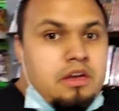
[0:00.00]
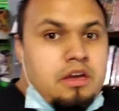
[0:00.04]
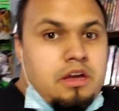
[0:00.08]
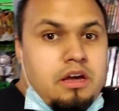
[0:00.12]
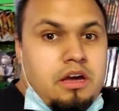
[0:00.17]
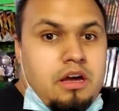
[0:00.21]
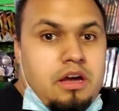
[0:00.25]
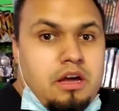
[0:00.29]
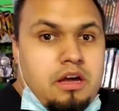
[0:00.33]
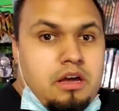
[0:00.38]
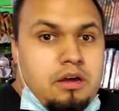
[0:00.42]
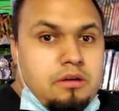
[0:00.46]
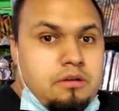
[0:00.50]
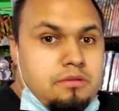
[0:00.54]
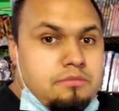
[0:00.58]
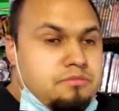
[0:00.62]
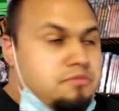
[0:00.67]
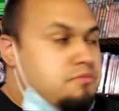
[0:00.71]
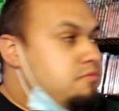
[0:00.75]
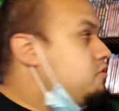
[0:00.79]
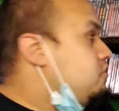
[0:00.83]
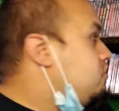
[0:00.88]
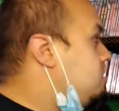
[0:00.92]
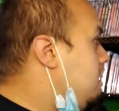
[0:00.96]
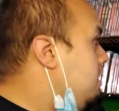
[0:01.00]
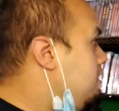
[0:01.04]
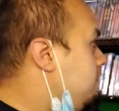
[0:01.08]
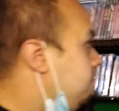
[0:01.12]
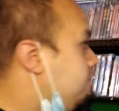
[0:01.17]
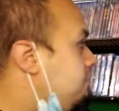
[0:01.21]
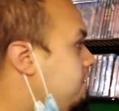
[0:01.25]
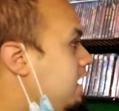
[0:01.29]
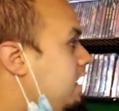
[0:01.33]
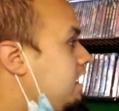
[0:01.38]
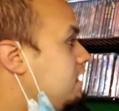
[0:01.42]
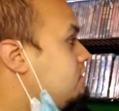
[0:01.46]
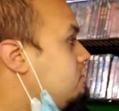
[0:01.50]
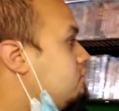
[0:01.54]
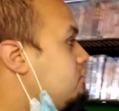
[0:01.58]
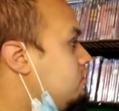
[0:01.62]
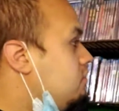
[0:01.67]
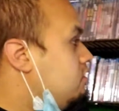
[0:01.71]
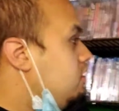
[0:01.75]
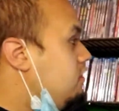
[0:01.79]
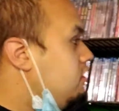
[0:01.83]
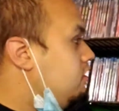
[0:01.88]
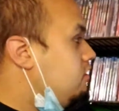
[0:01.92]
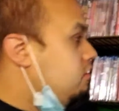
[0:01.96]
Shout
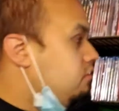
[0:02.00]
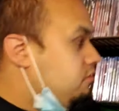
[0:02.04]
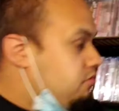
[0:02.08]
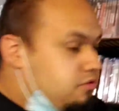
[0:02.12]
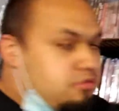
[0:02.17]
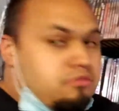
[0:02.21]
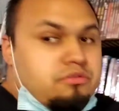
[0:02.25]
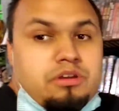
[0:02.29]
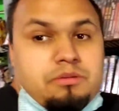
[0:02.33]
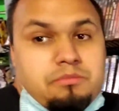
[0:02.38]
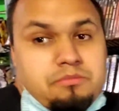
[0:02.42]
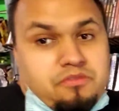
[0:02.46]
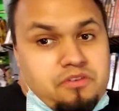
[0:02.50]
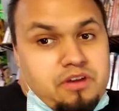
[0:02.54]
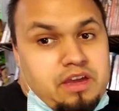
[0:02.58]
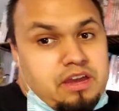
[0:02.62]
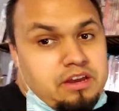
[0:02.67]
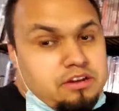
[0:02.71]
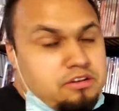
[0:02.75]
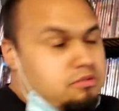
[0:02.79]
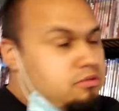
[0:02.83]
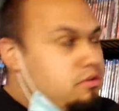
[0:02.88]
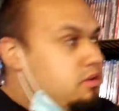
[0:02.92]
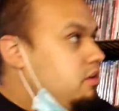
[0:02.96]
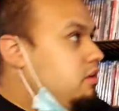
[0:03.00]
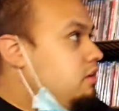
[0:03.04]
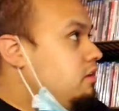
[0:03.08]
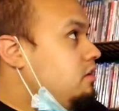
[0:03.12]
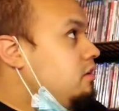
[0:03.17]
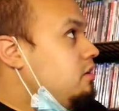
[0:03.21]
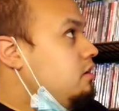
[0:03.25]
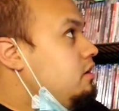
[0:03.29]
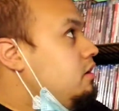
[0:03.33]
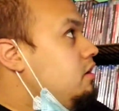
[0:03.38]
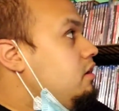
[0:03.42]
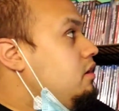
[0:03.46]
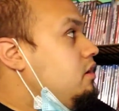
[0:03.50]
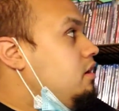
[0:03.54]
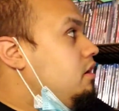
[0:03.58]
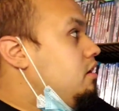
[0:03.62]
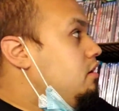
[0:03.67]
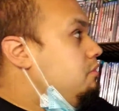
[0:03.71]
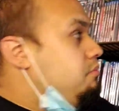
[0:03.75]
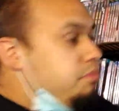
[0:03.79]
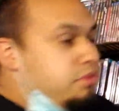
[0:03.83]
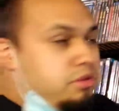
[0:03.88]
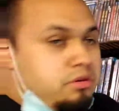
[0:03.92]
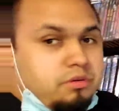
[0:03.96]
Factory or Scream Factory,
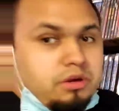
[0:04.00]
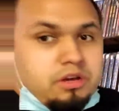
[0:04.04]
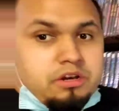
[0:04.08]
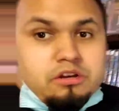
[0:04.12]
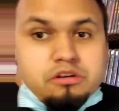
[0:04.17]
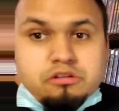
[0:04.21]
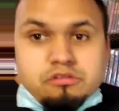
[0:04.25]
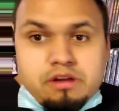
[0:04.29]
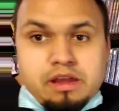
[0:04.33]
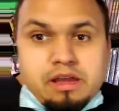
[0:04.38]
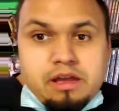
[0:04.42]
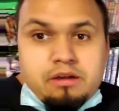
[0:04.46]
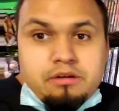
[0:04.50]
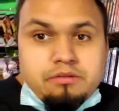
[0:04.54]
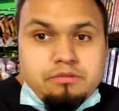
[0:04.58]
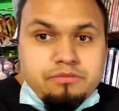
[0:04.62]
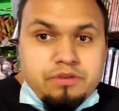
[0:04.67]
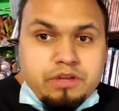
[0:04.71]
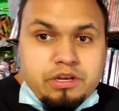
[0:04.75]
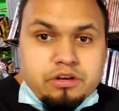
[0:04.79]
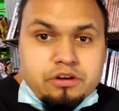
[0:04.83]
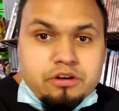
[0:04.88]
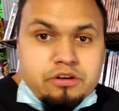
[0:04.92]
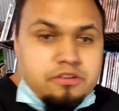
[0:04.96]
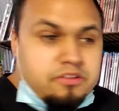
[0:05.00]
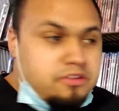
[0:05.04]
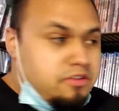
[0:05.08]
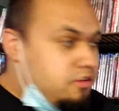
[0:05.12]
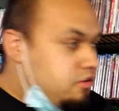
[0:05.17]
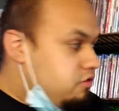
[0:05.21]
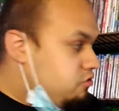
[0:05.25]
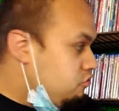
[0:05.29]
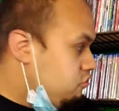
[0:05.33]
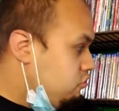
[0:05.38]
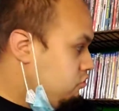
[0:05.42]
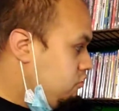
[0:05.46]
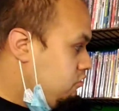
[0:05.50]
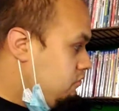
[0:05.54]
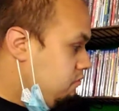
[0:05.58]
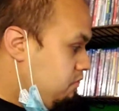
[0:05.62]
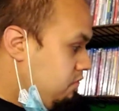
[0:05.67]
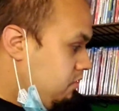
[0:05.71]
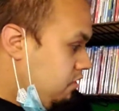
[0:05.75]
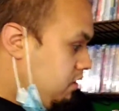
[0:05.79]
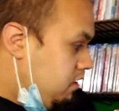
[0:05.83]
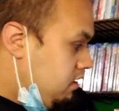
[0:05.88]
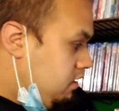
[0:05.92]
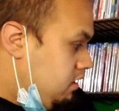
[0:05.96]
Blue Underground, Vinegar
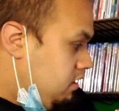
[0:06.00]
Syndrome,